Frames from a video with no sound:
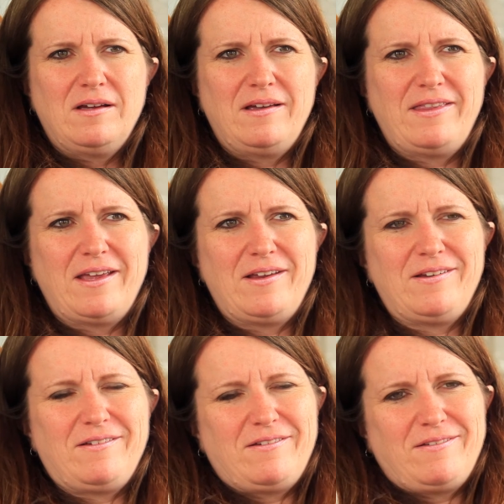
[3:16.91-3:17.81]
And
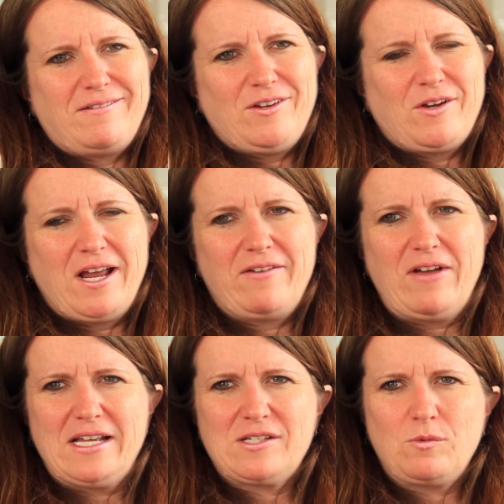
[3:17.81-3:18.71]
you kind of
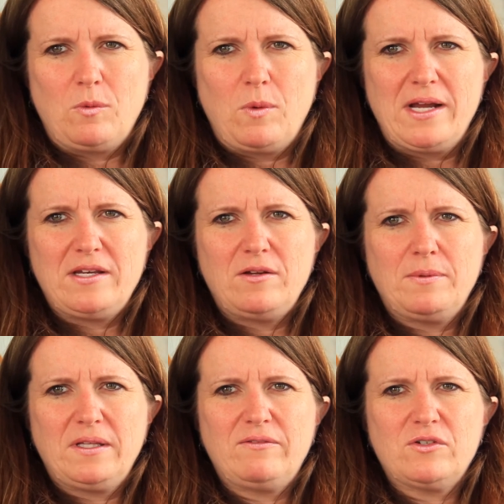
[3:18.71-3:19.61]
ask, well, why do you
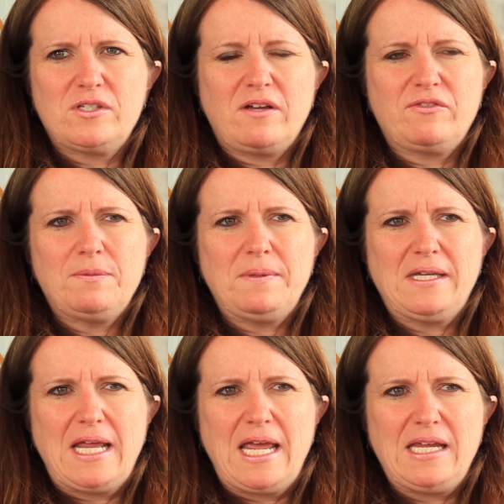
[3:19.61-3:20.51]
believe yourself to be
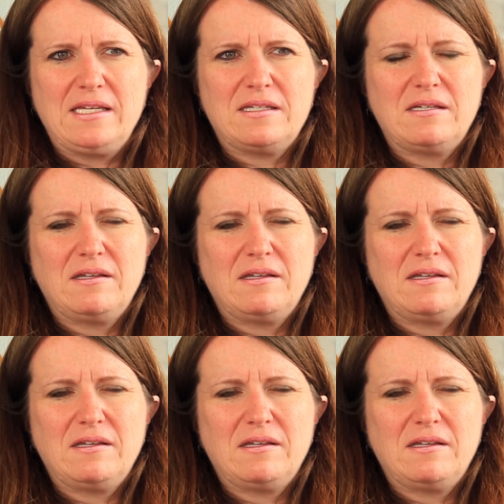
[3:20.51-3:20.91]
an 8?